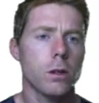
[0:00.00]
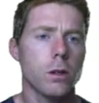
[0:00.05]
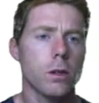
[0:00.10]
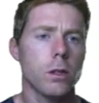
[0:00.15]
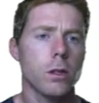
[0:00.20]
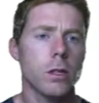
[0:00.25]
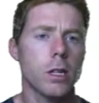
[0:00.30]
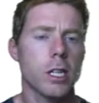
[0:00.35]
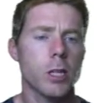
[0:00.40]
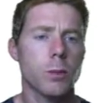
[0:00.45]

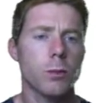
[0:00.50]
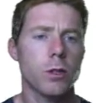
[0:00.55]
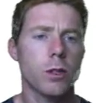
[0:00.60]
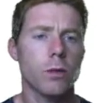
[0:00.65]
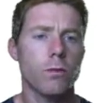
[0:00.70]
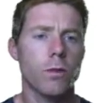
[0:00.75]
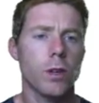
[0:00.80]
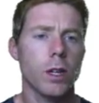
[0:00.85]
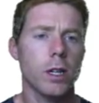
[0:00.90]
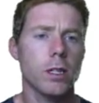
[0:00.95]
So let's put
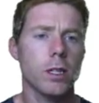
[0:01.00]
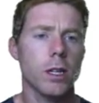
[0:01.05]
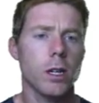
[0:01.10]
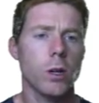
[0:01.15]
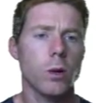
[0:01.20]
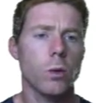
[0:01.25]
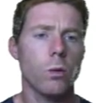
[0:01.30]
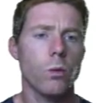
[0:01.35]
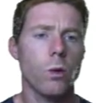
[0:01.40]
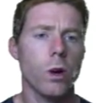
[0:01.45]
some figures
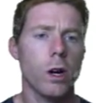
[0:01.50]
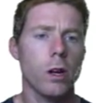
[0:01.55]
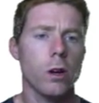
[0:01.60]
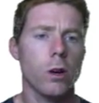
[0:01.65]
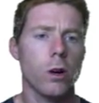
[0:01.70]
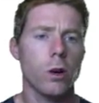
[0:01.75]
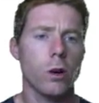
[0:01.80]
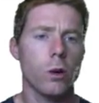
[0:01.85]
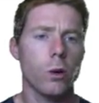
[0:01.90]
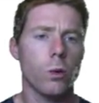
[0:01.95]
in. 1
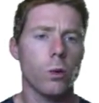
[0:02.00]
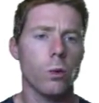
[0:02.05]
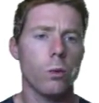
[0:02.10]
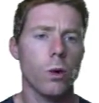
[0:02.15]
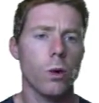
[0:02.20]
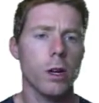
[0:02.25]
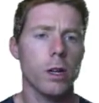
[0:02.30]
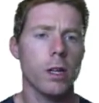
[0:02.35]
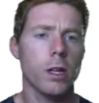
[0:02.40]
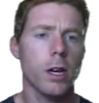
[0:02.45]
on
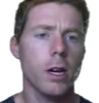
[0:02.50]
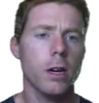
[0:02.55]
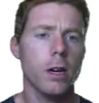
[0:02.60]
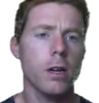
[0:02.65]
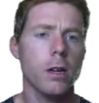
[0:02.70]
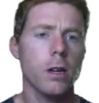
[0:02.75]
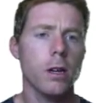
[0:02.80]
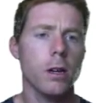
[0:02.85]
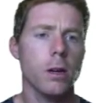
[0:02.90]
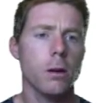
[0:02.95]

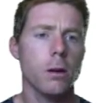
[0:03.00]
1K